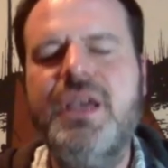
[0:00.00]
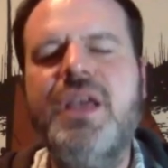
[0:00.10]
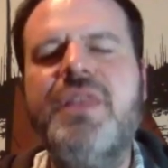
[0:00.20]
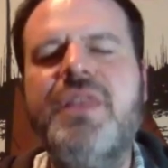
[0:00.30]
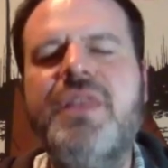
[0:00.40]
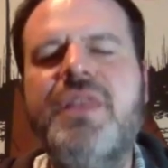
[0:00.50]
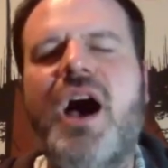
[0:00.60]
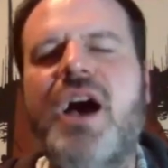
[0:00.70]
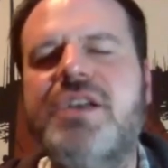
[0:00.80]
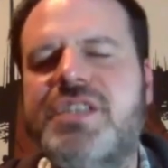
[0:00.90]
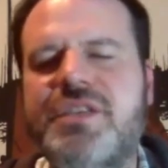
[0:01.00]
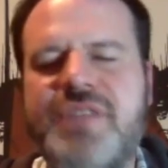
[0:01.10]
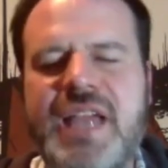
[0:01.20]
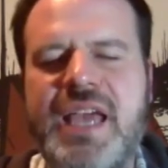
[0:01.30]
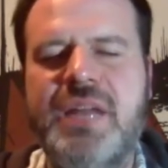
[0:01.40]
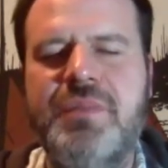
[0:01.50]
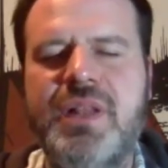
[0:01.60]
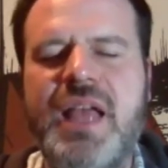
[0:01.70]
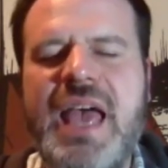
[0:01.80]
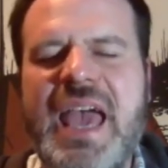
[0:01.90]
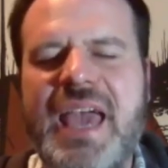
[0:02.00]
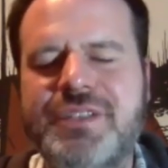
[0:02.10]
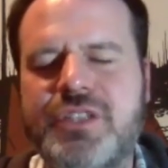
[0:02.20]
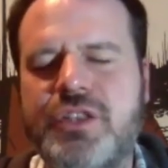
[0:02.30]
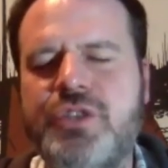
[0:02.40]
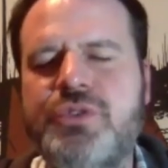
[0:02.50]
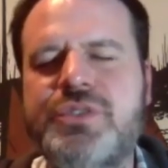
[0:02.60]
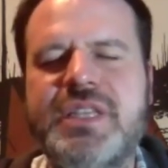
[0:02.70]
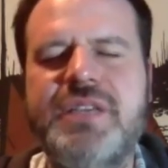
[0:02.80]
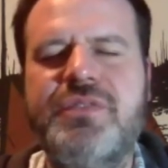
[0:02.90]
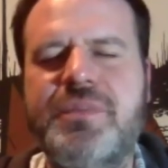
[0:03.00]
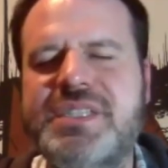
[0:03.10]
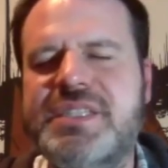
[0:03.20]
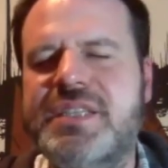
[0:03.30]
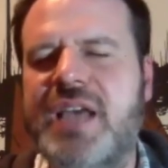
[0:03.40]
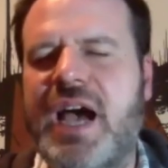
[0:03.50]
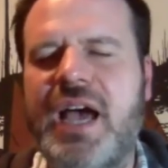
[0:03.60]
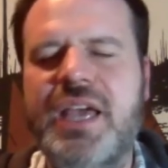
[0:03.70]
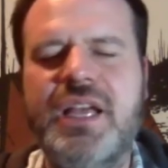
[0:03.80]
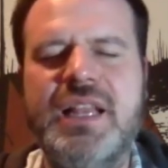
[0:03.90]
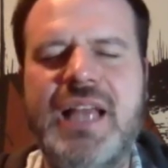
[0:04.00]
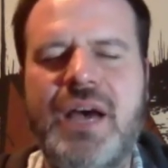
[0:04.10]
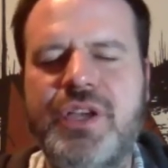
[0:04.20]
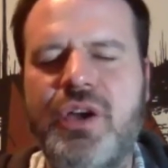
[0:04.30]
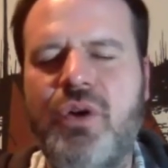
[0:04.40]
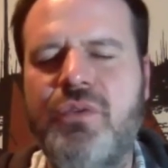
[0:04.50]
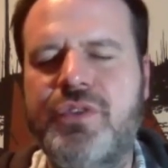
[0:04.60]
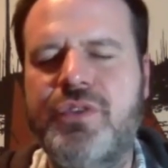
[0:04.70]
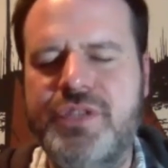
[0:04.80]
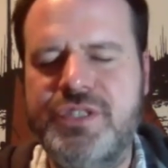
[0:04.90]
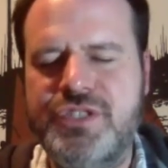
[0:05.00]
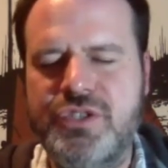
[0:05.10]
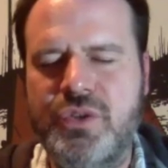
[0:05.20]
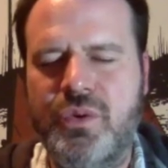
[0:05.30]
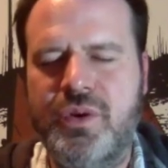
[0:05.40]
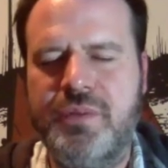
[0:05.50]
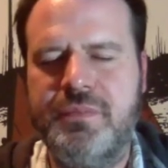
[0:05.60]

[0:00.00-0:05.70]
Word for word: The husk of an animal hangs loosely from a sky clouding over in storm.